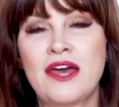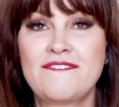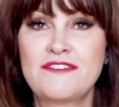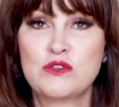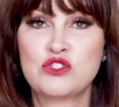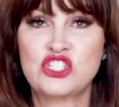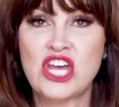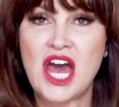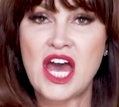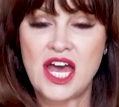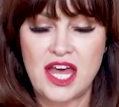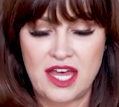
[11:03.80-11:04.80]

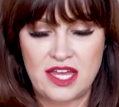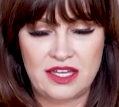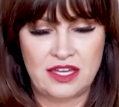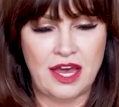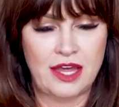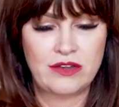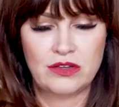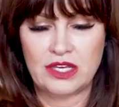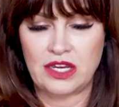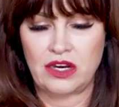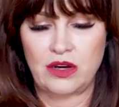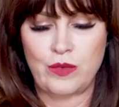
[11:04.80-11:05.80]
Fuchsia. I don't
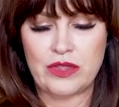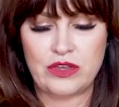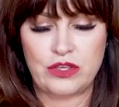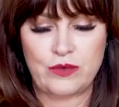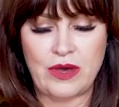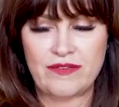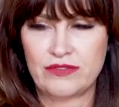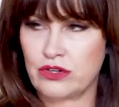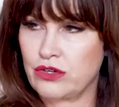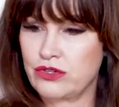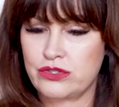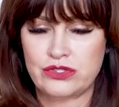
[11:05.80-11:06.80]
care whether you have
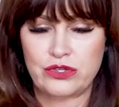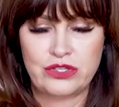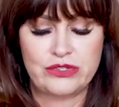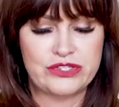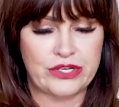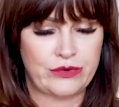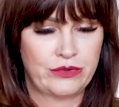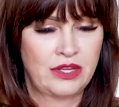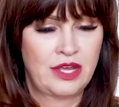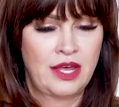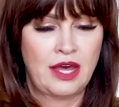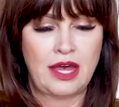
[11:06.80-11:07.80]
girls or you don't.
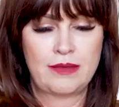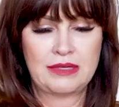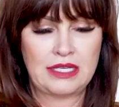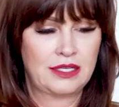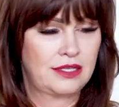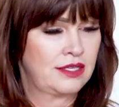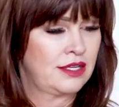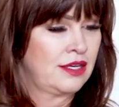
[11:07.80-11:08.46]
I mean,